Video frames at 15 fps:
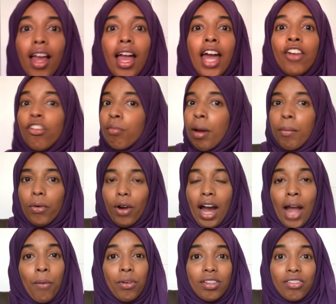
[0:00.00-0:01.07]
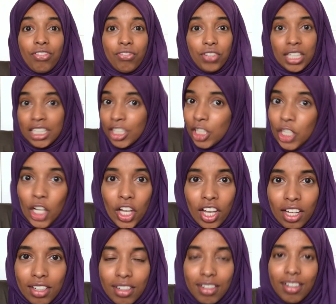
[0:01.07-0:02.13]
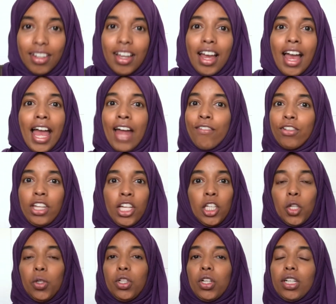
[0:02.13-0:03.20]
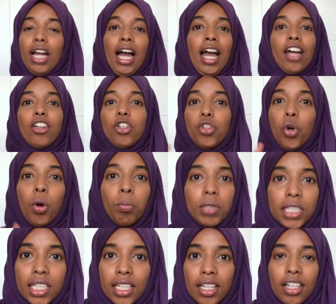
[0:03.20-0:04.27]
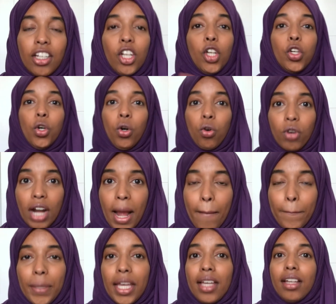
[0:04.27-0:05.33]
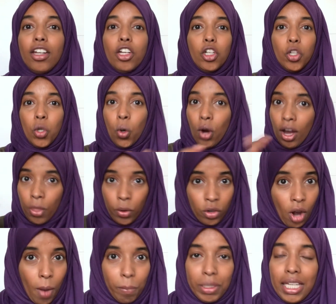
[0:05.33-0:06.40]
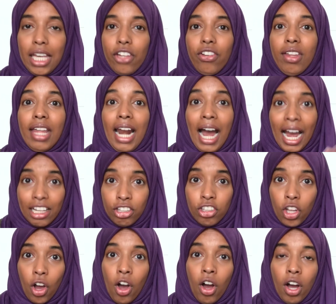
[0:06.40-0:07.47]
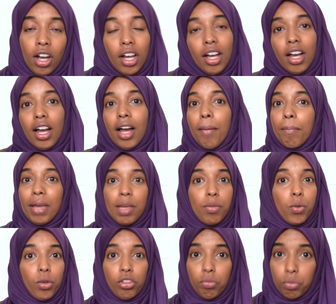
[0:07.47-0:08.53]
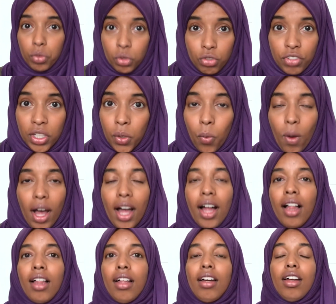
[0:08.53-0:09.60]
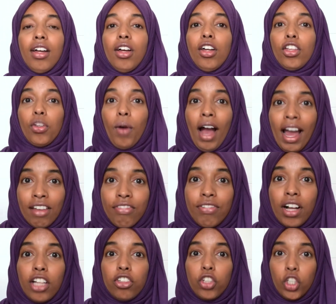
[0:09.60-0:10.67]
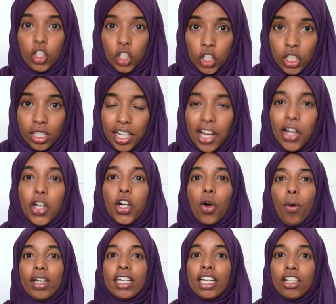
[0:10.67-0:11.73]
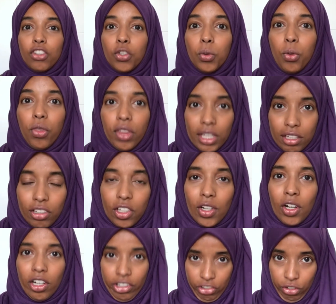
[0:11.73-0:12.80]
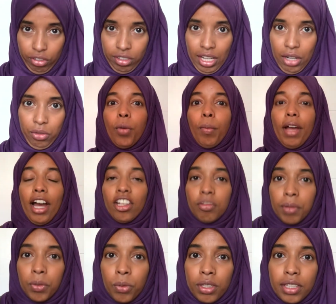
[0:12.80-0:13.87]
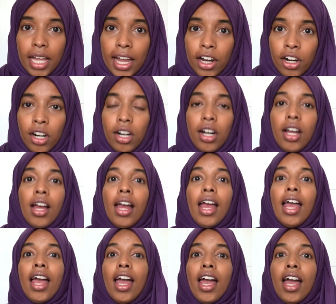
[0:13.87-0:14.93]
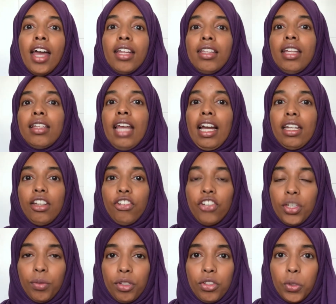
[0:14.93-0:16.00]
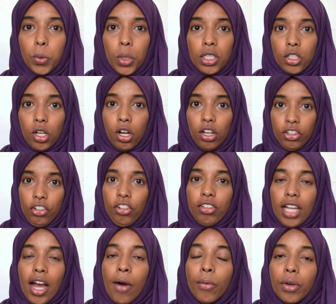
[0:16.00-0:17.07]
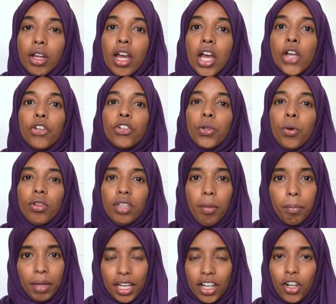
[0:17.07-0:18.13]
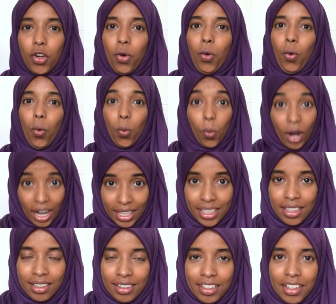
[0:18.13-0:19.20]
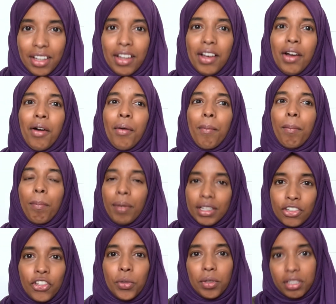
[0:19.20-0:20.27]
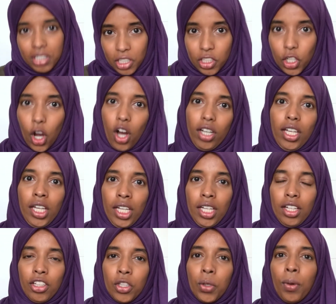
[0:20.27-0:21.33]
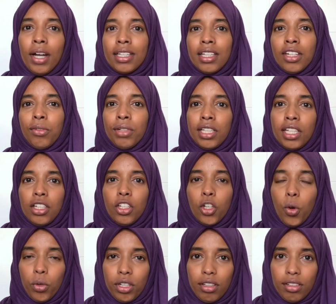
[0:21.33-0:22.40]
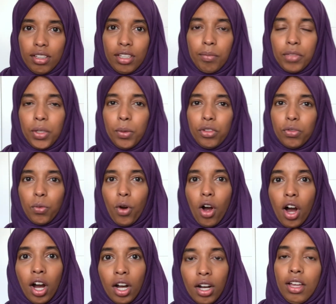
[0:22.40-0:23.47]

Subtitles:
And remember, I was feeling good. Everything looked good. I had no bleeding, no cramping, no other complication that I saw. Baby was moving well. So I felt good going into this ultrasound. husband was there and the technician was doing the ultrasound. She was a bit quiet, but she was still talking. So I didn't really notice that something was wrong.